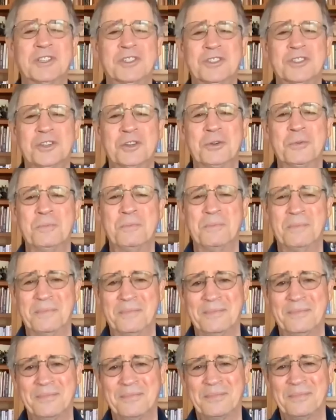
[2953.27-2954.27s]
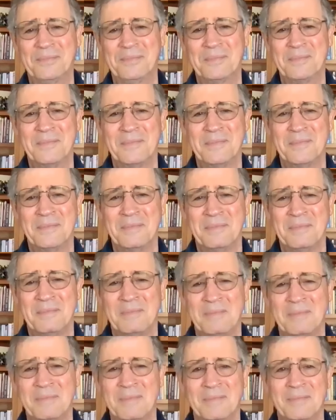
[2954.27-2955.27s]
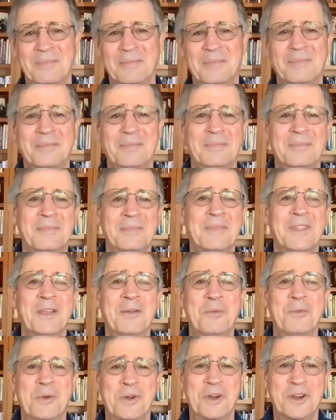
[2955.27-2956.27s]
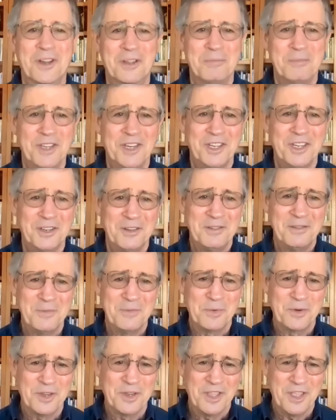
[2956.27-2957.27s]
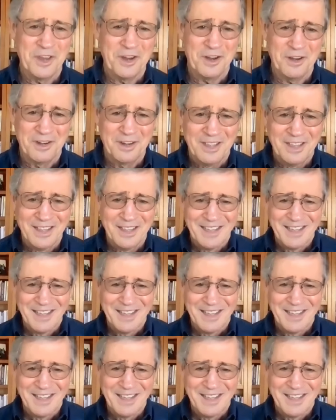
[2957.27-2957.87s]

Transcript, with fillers: so. We're committed. We're committed. We're here.